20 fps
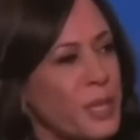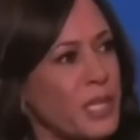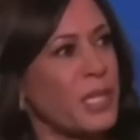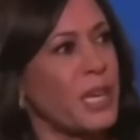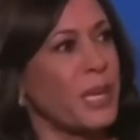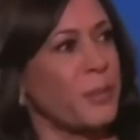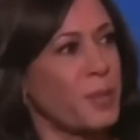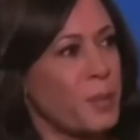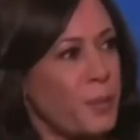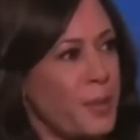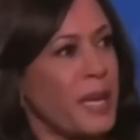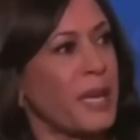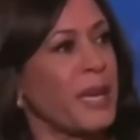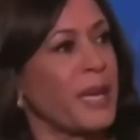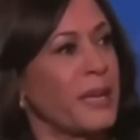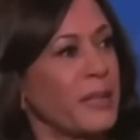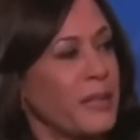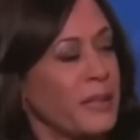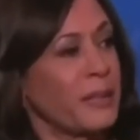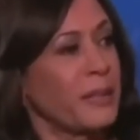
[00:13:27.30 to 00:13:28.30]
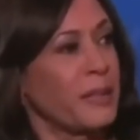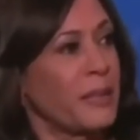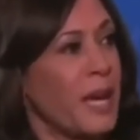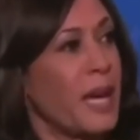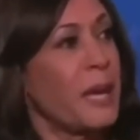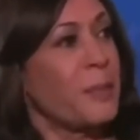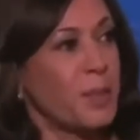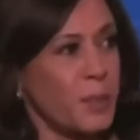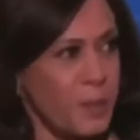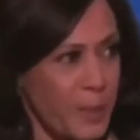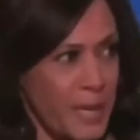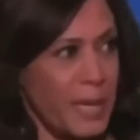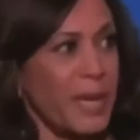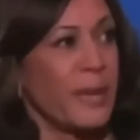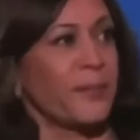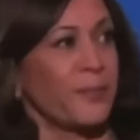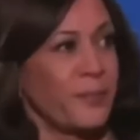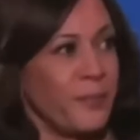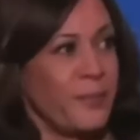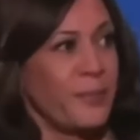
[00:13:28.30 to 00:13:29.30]
everything. We tried to
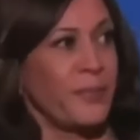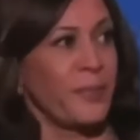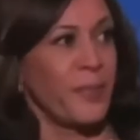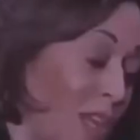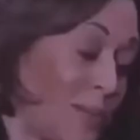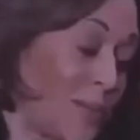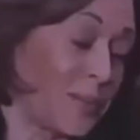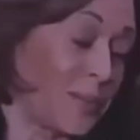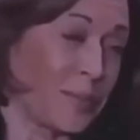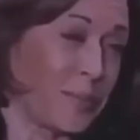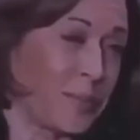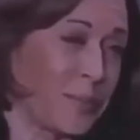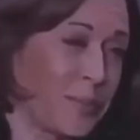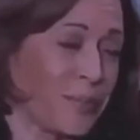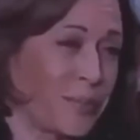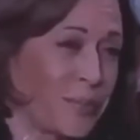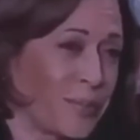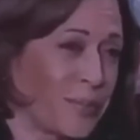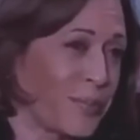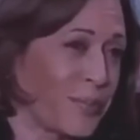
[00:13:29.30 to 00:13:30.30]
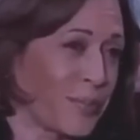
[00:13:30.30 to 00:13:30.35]
get a president, a new captain on